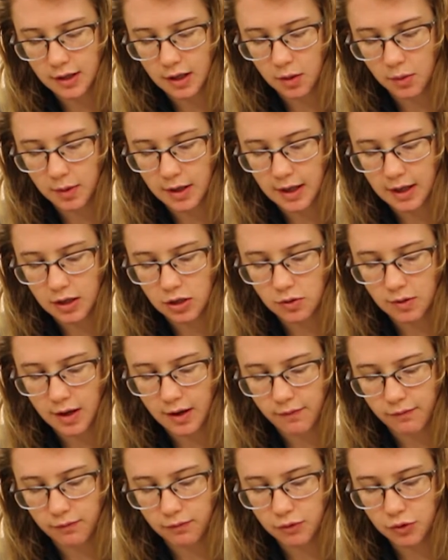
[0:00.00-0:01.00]
That way you
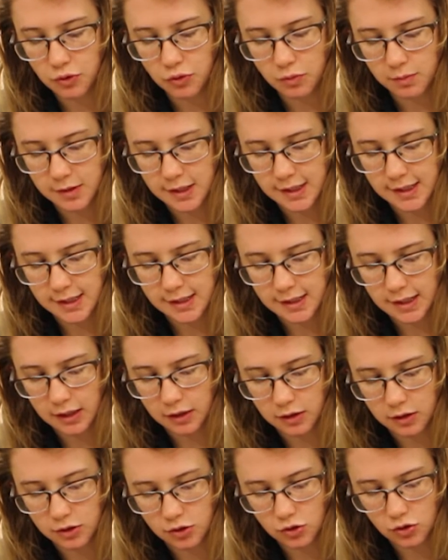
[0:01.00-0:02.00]
have room to
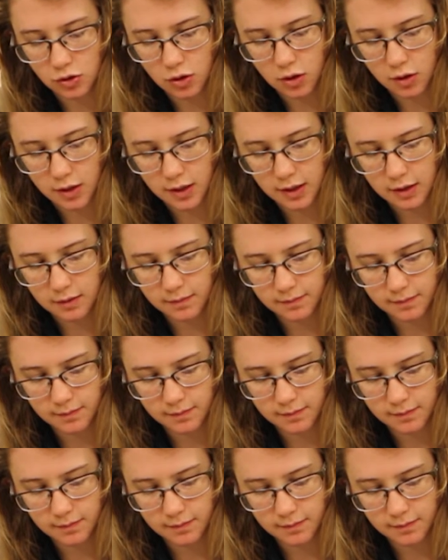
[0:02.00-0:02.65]
stick the straw in.